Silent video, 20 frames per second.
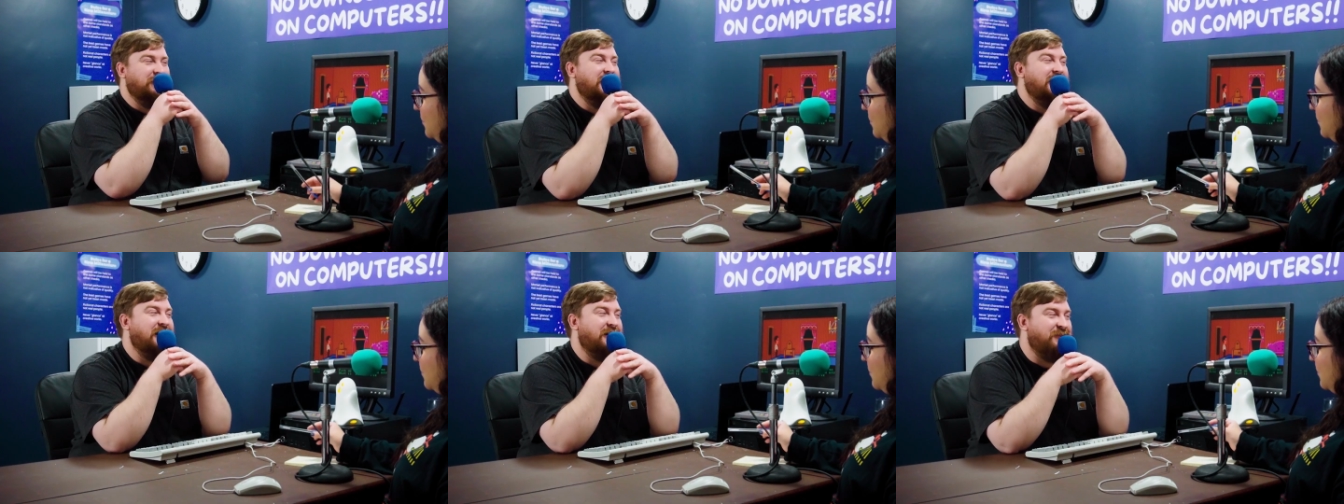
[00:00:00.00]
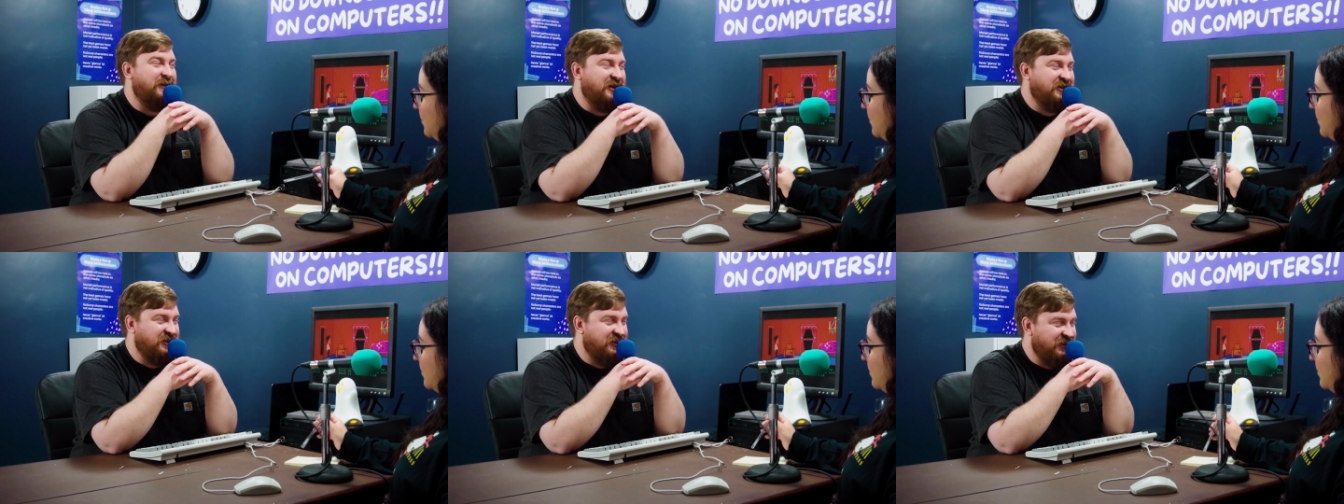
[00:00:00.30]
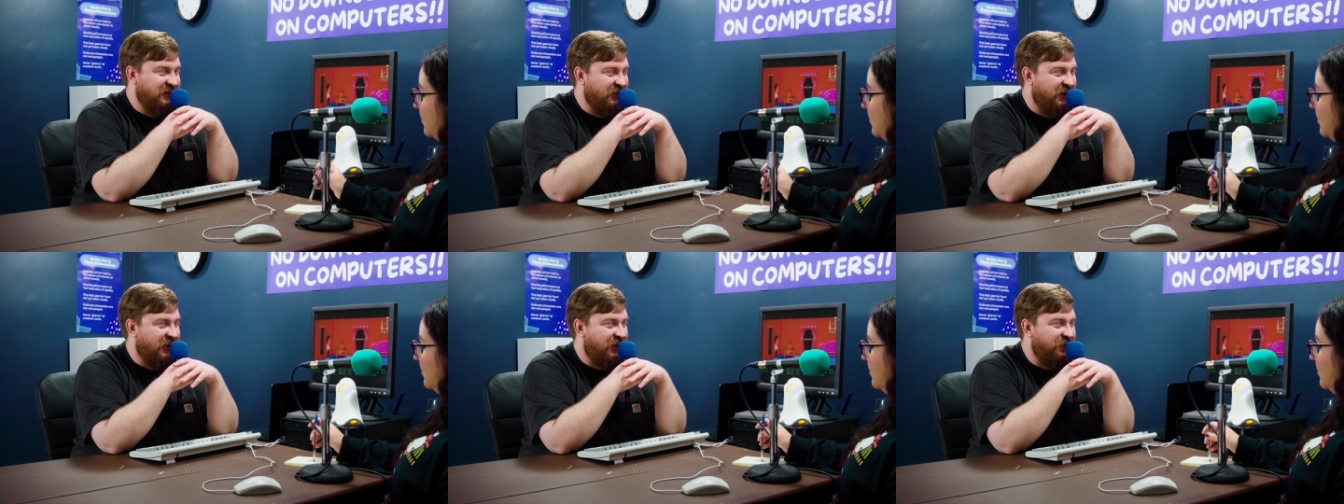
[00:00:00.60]
Maniac
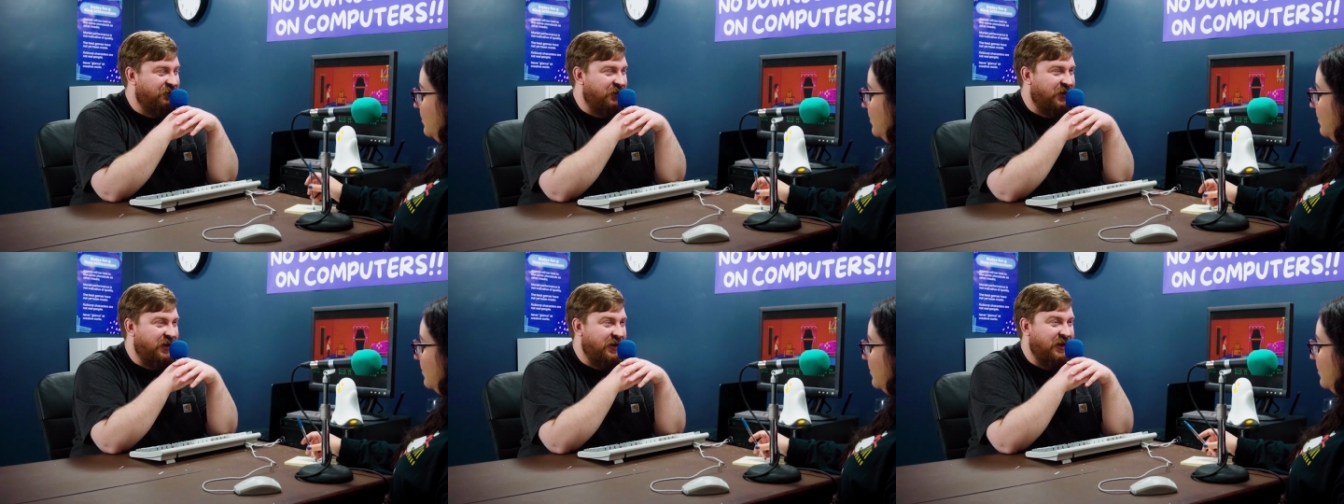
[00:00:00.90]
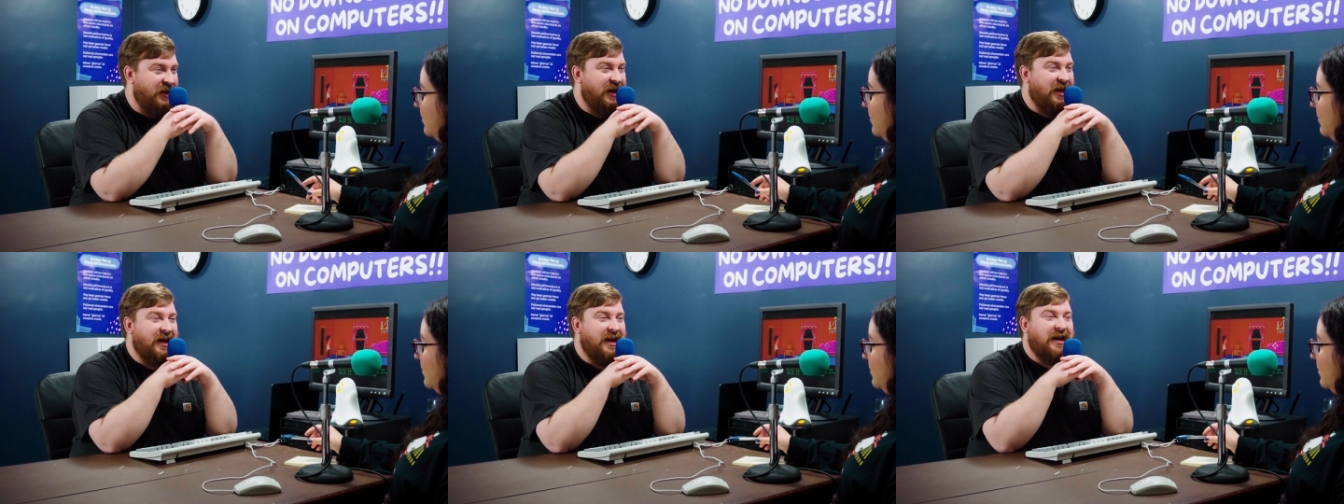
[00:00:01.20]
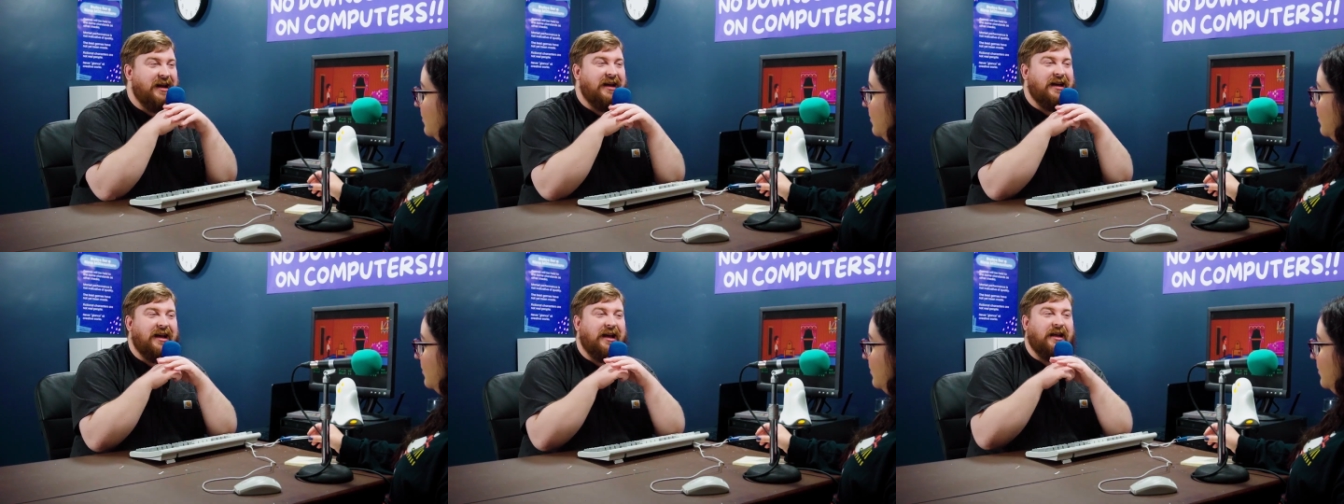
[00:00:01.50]
Mansion's a lot of fun.
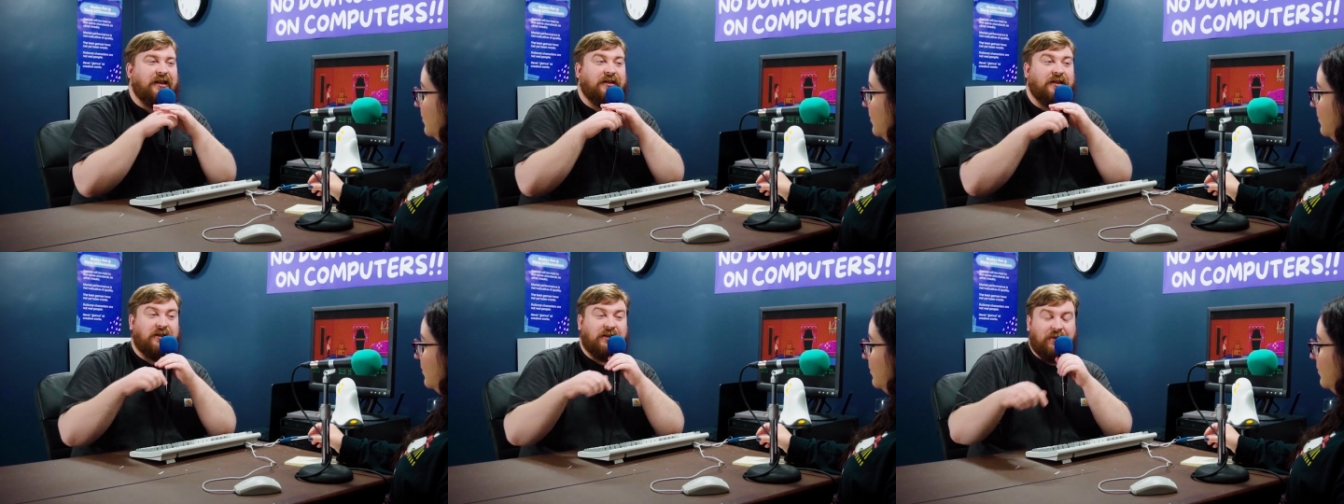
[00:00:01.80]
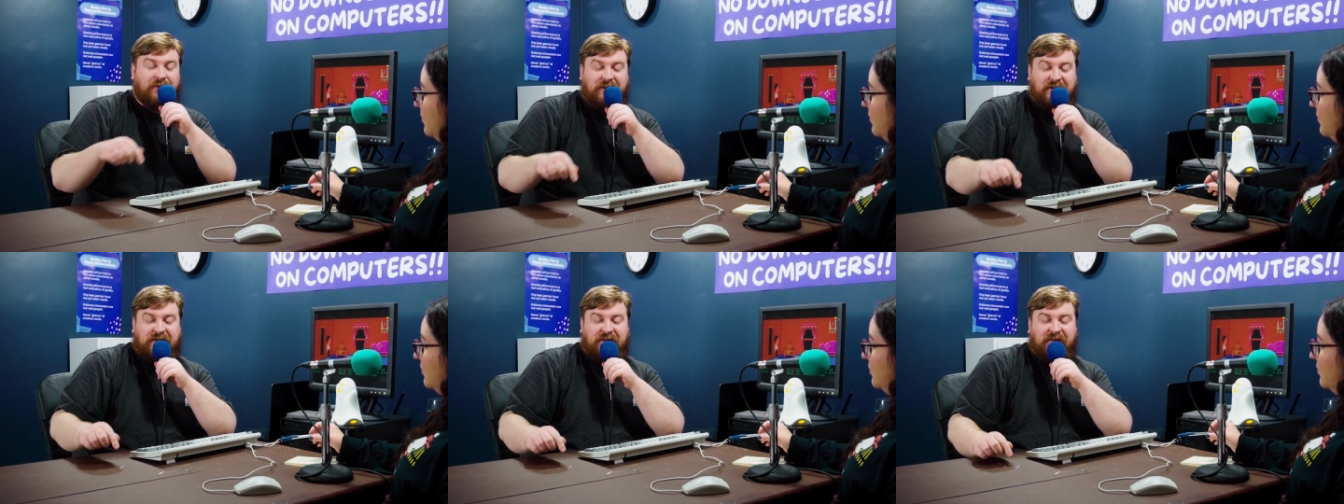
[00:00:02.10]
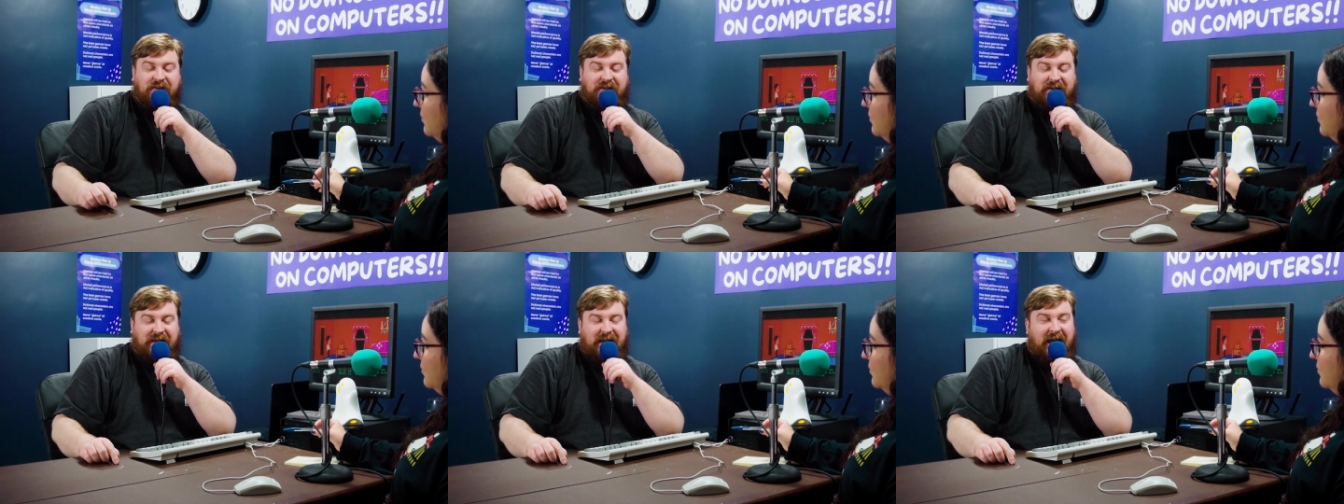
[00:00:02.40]
The
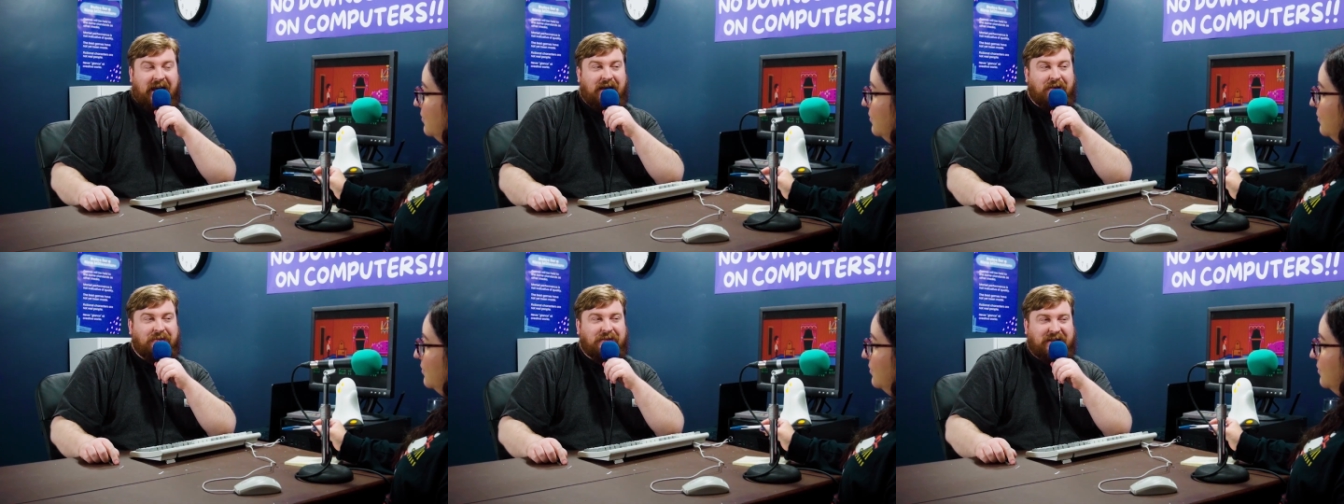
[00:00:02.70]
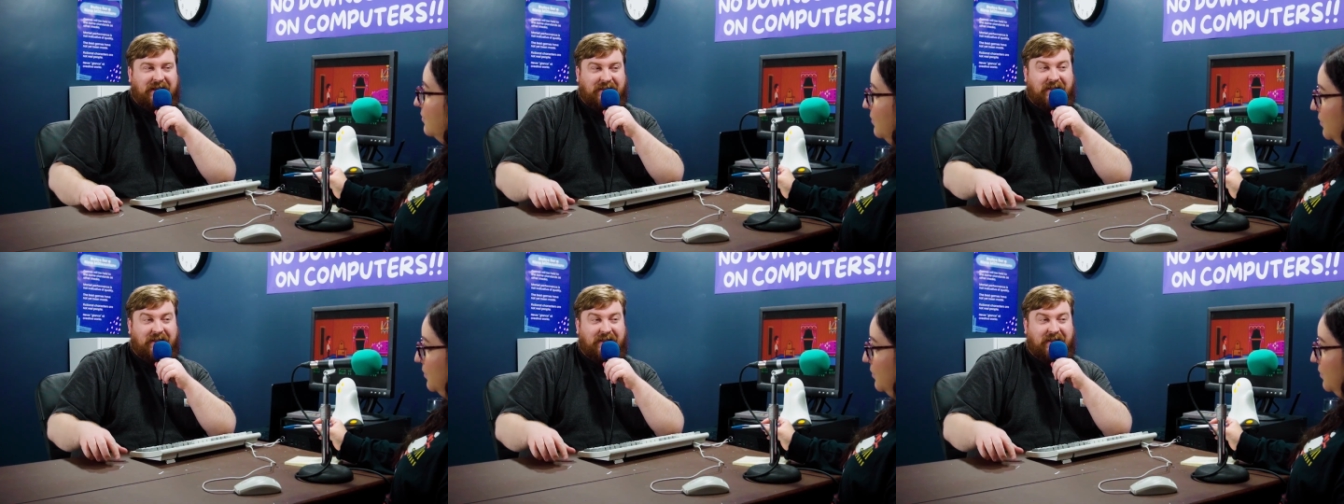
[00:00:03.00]
LucasArts games,